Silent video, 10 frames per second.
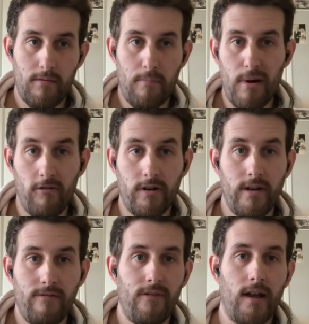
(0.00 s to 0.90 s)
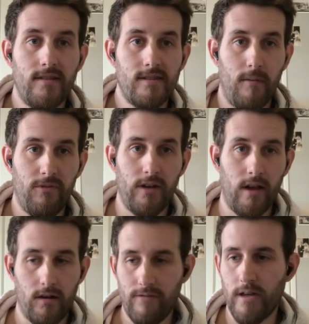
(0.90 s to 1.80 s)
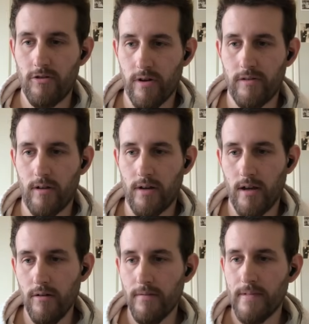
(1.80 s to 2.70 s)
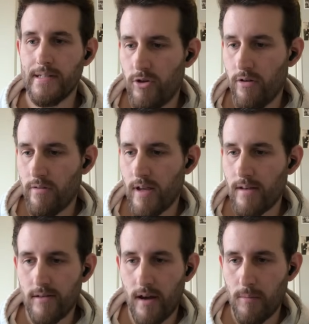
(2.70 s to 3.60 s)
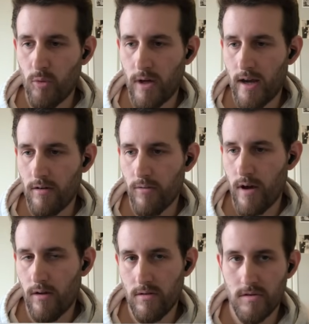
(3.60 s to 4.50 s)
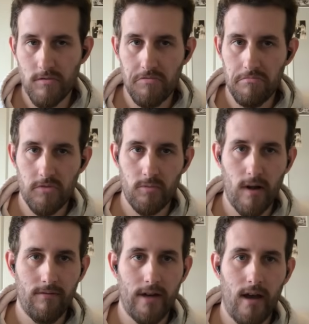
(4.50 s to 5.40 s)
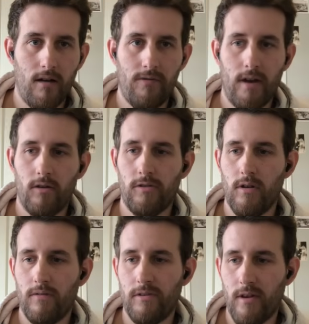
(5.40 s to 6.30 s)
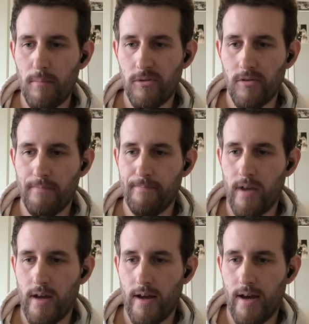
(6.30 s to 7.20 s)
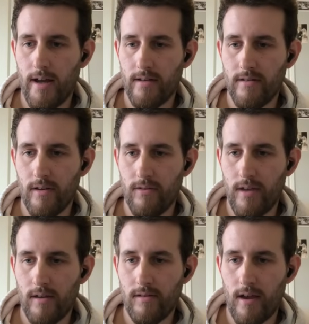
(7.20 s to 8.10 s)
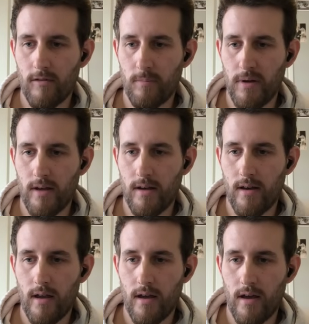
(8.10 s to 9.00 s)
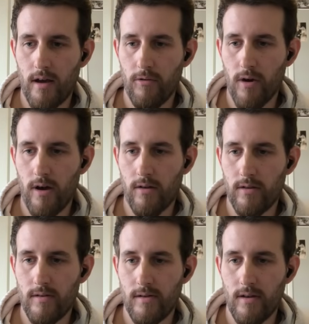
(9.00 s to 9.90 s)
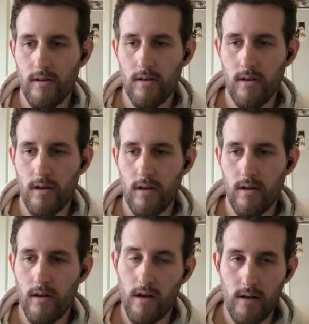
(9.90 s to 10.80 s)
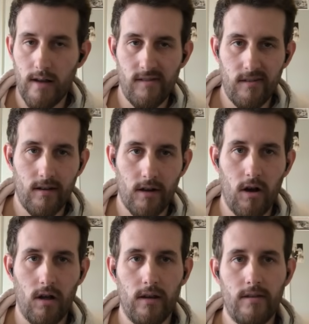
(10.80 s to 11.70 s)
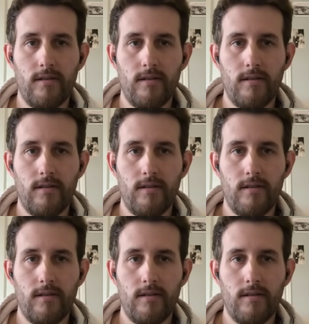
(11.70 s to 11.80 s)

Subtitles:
apparently find something out of interest on here. During that time, we gained around 12,500 of subs, and this has been around, let's call it